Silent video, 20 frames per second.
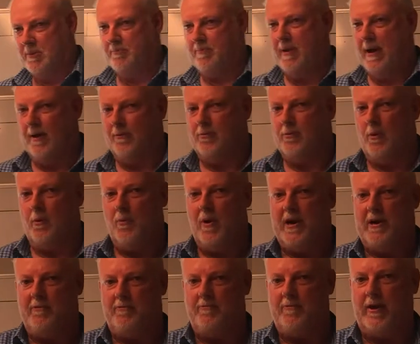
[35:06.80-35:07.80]
about the
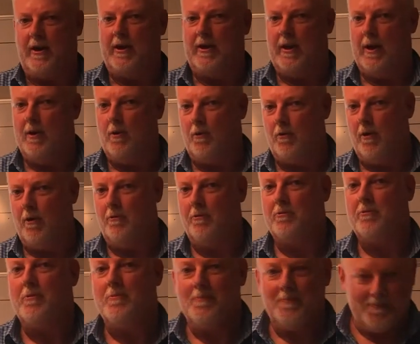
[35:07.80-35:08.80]
rate of fingernail
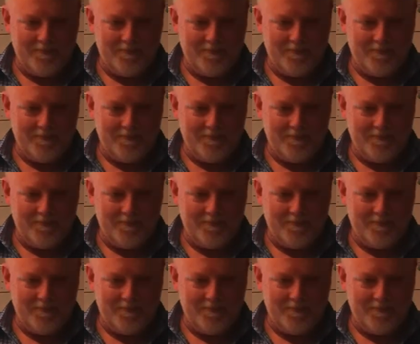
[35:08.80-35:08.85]
growth